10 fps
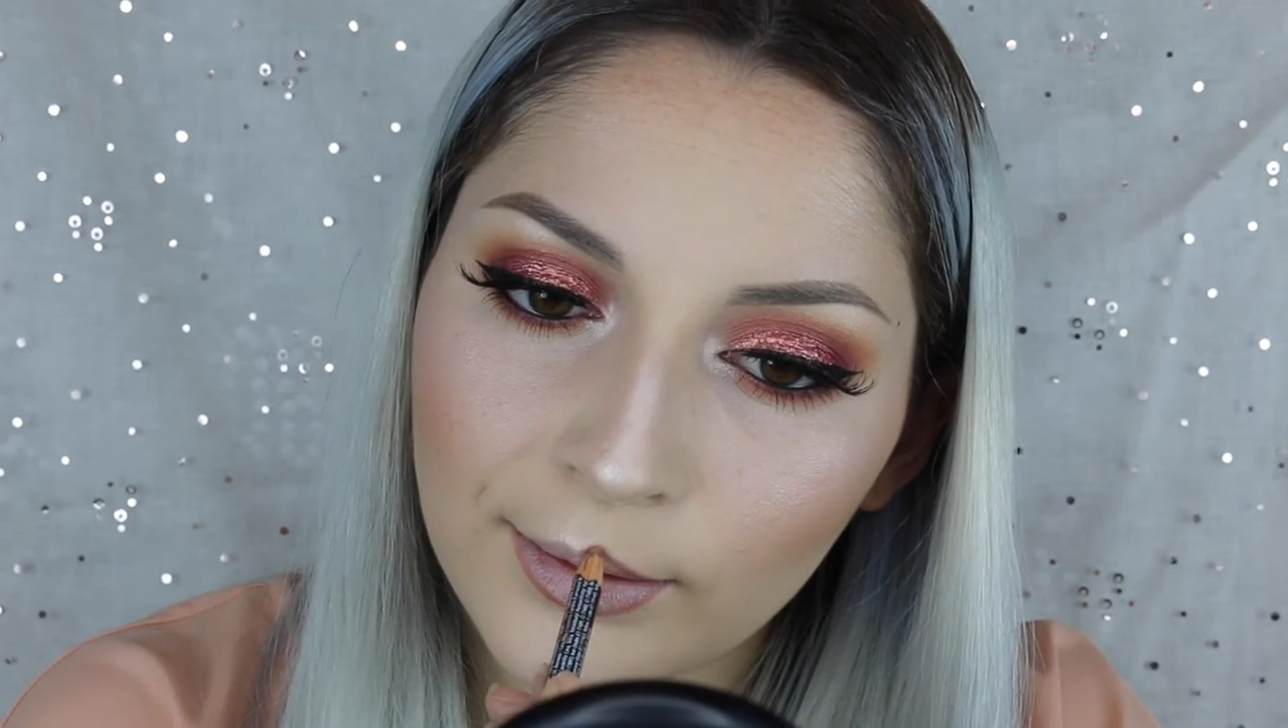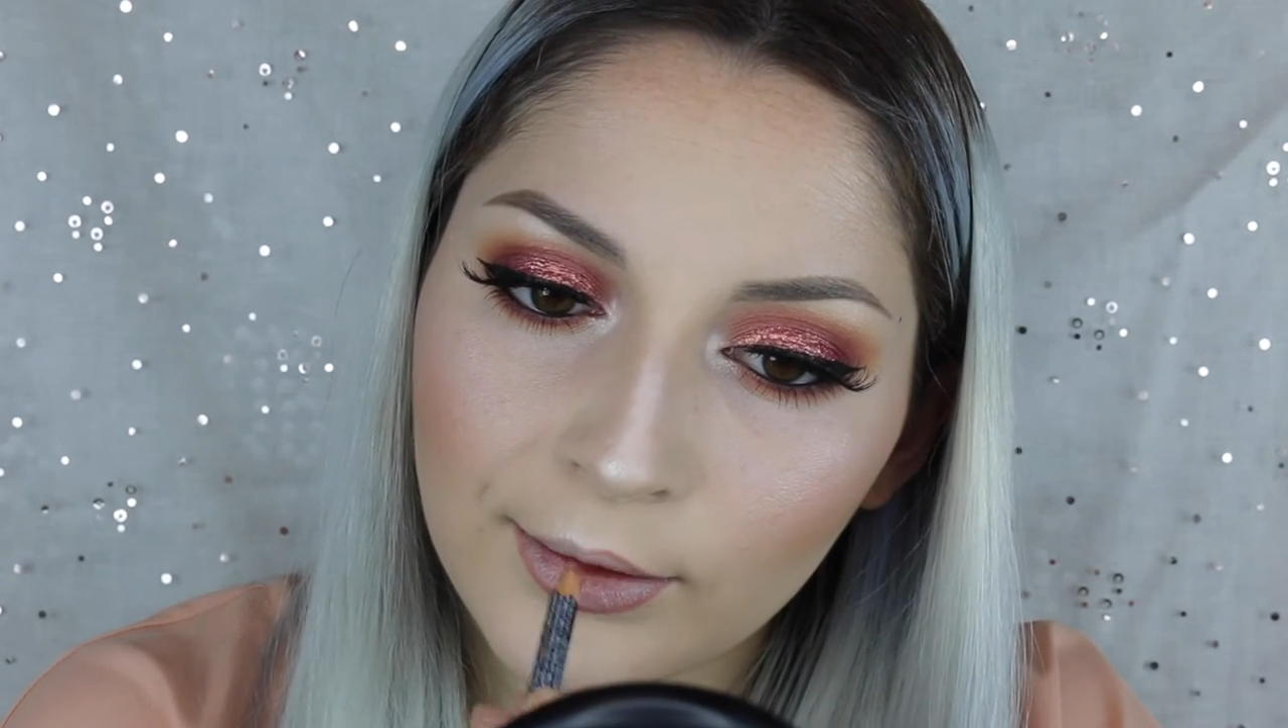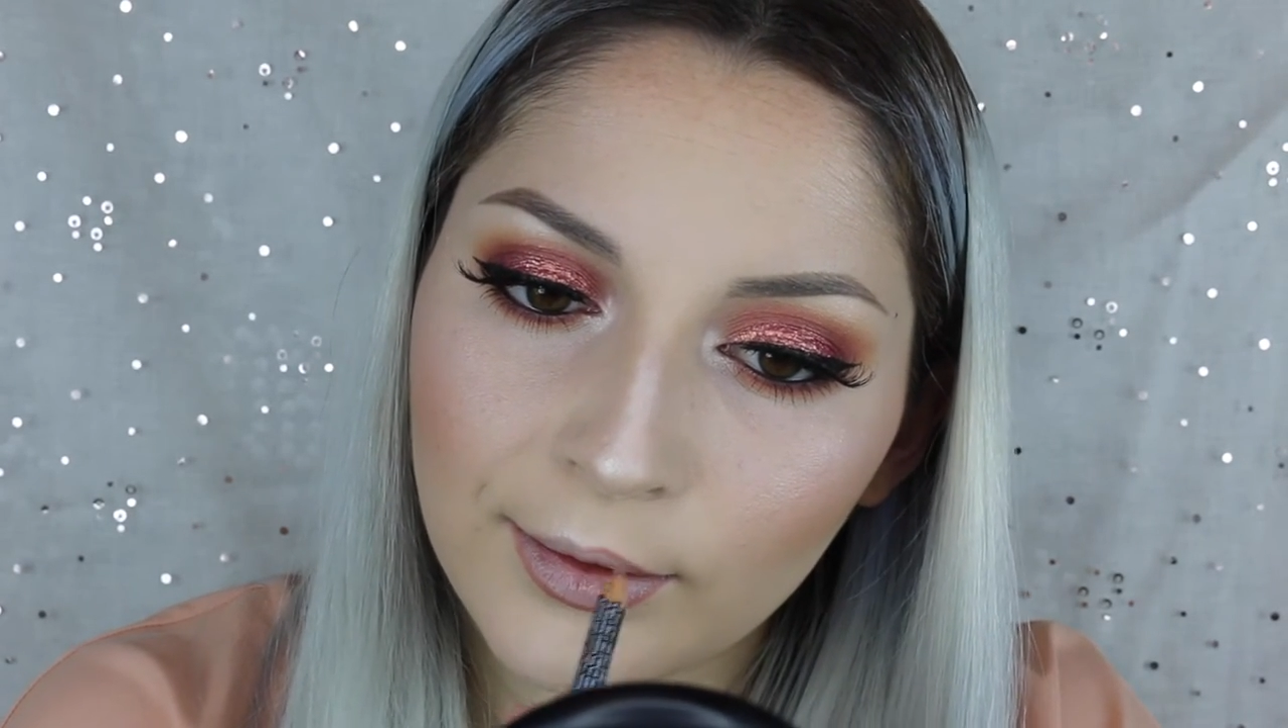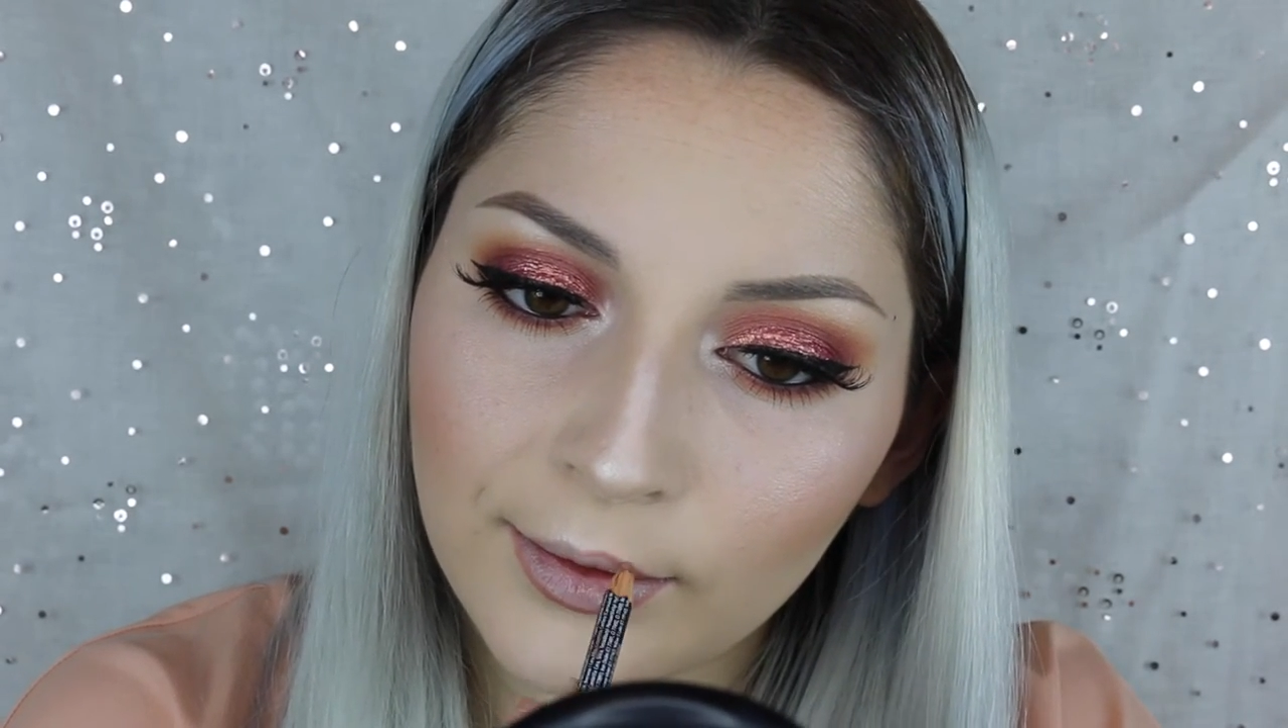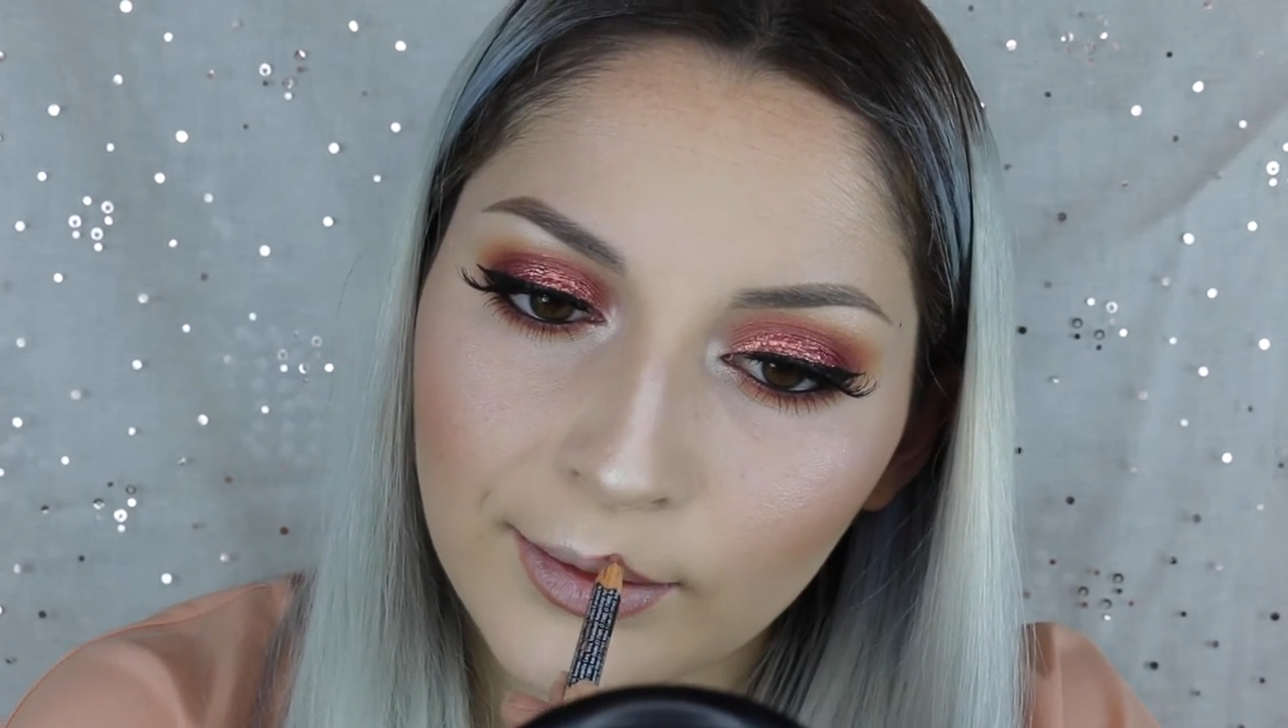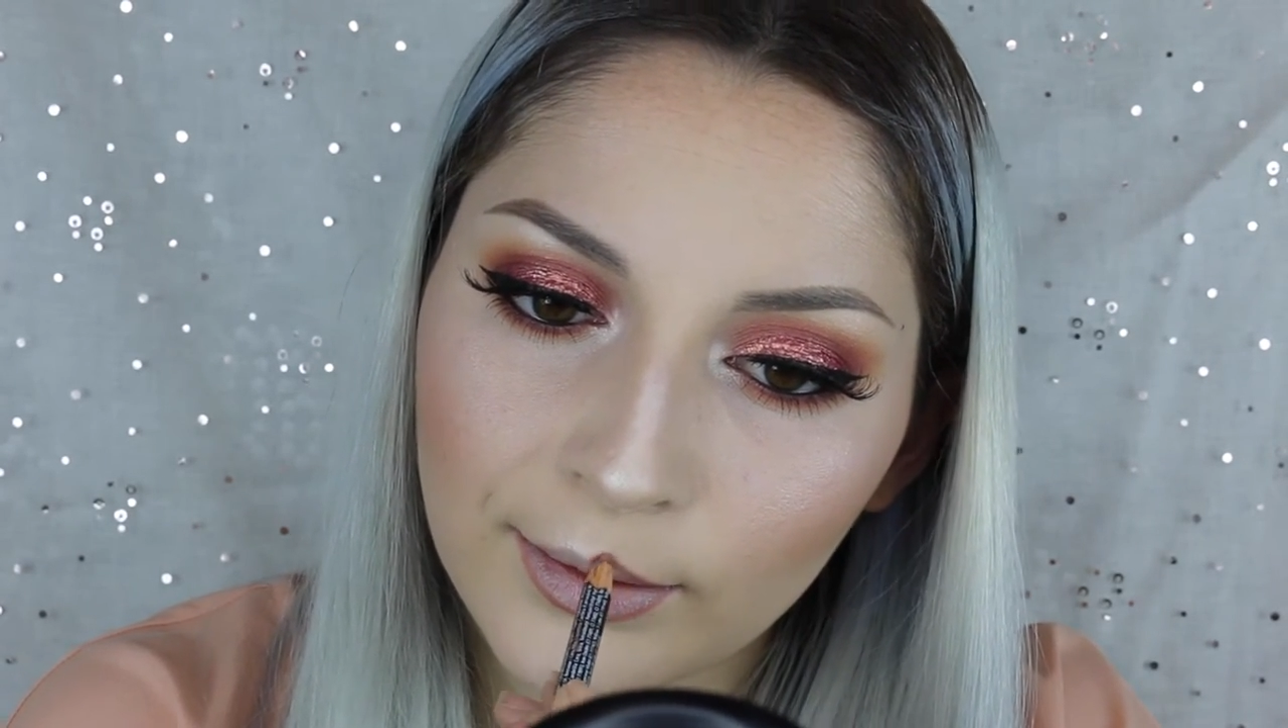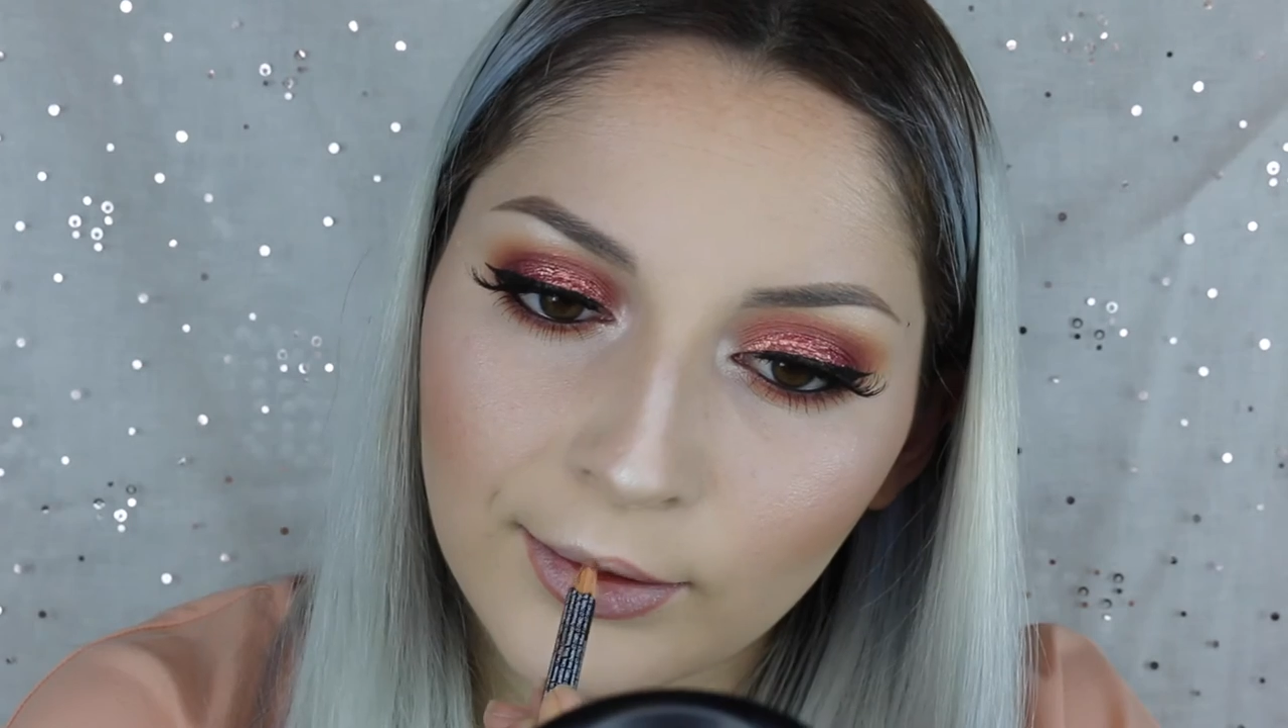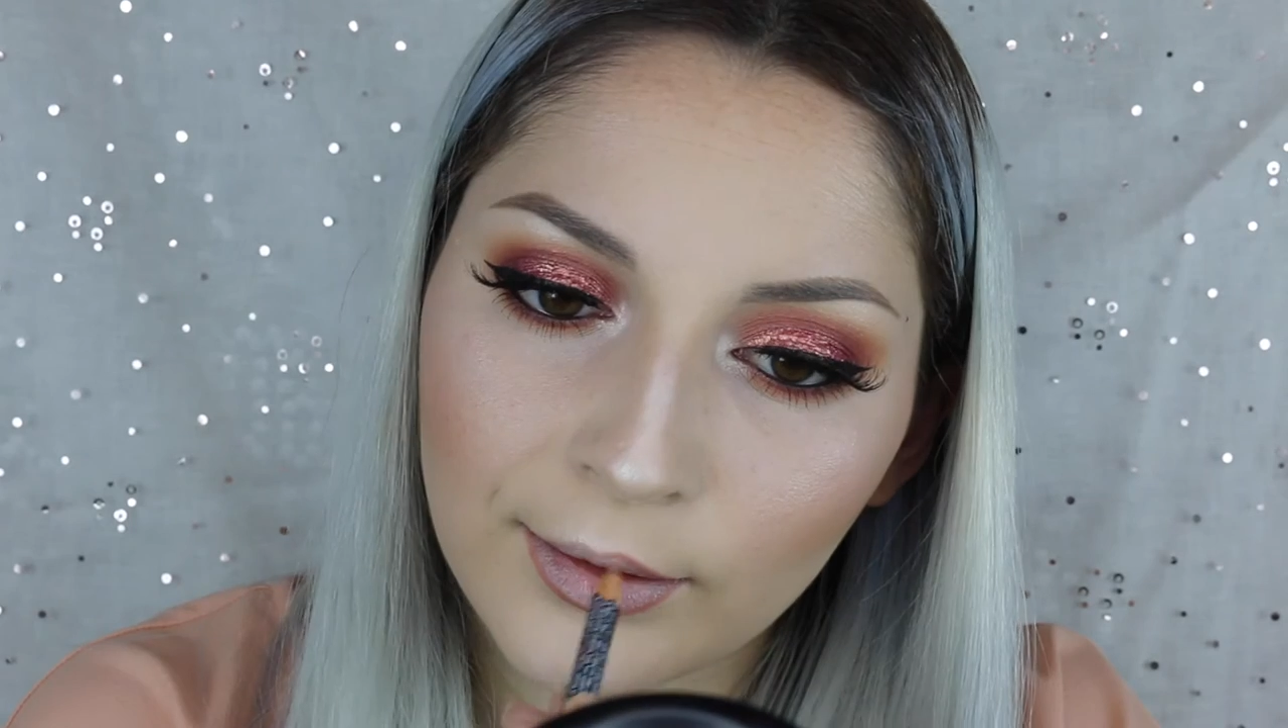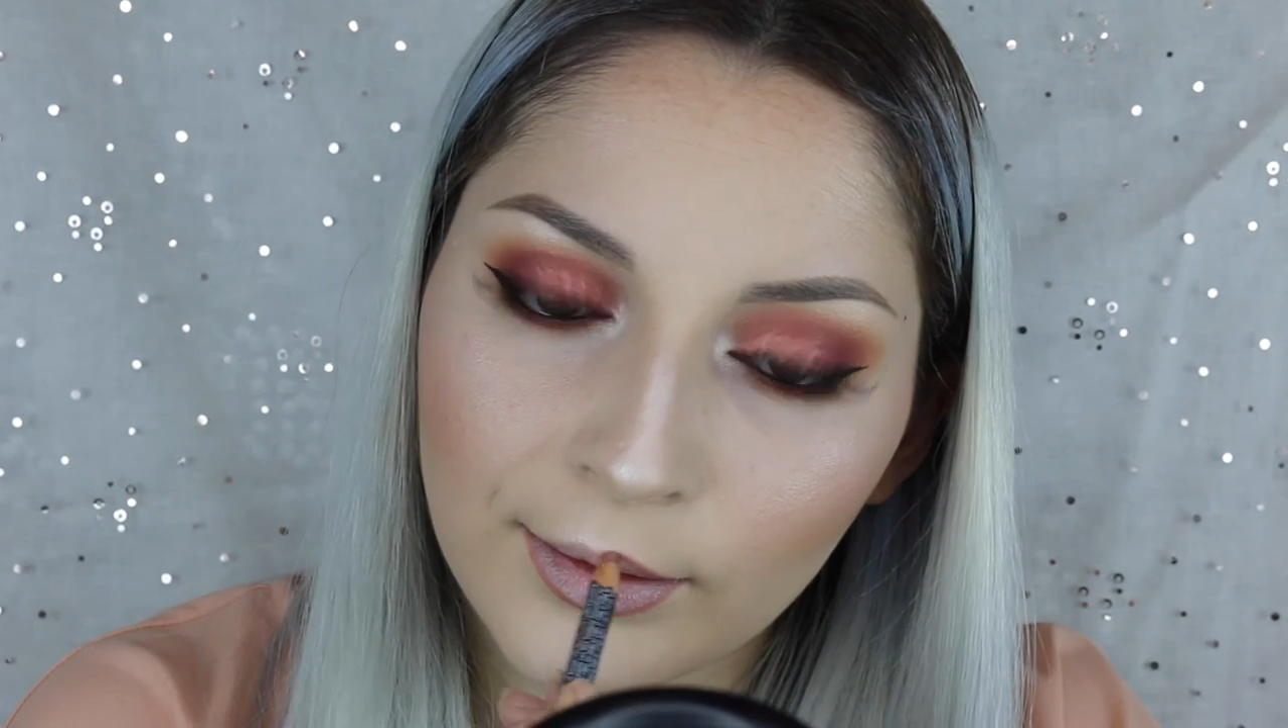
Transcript: natural